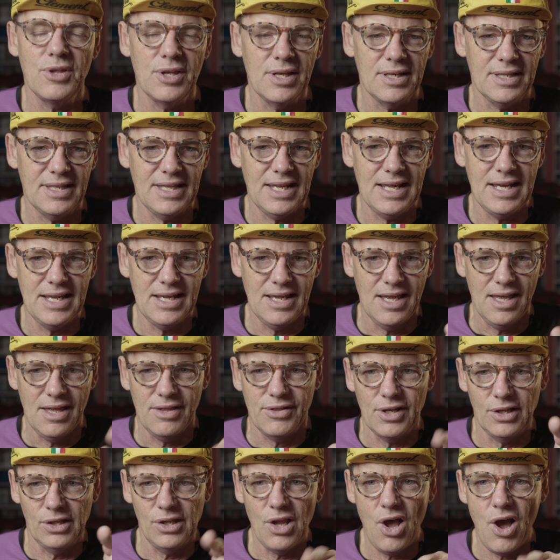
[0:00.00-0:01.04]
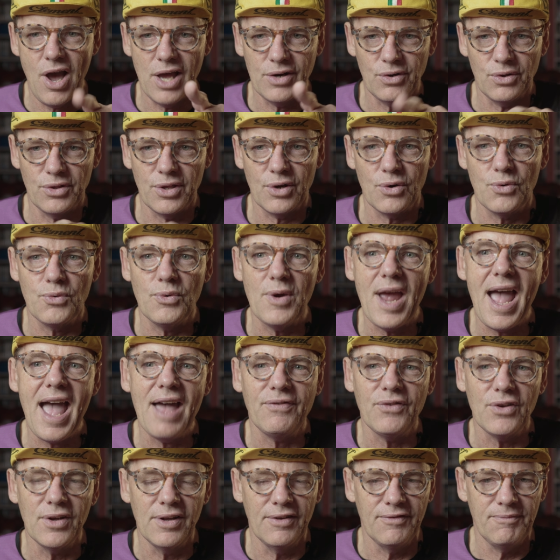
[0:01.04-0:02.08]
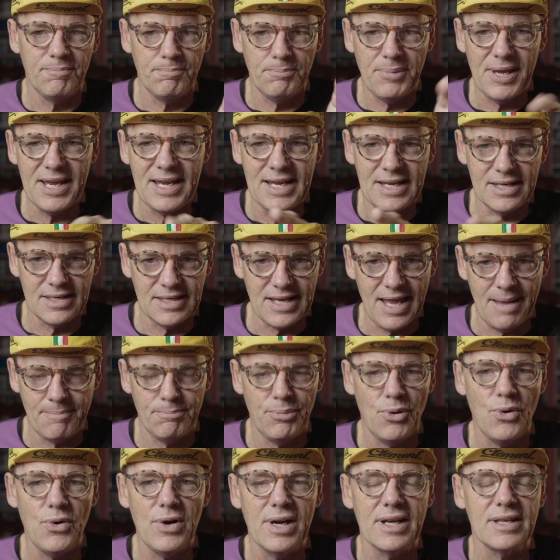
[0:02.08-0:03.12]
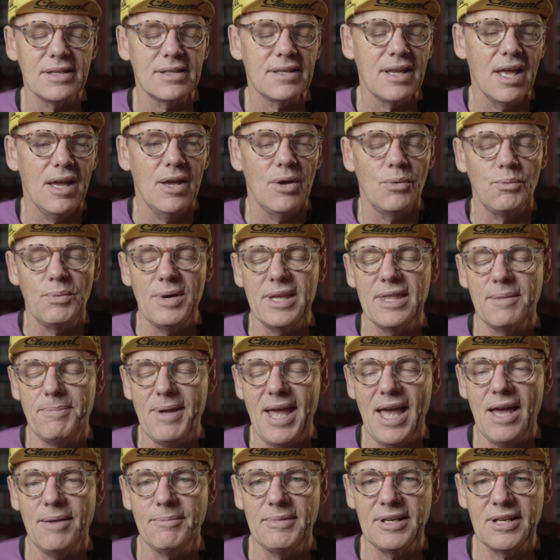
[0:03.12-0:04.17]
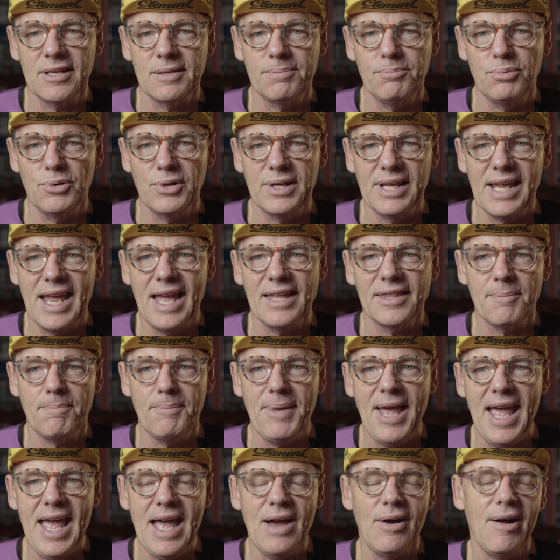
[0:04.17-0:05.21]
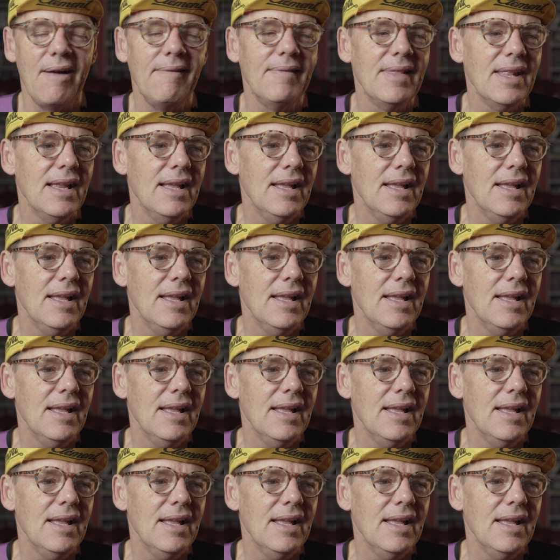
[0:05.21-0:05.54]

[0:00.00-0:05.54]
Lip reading: that the line or the graph of peaks and points where the power meter is putting out the power.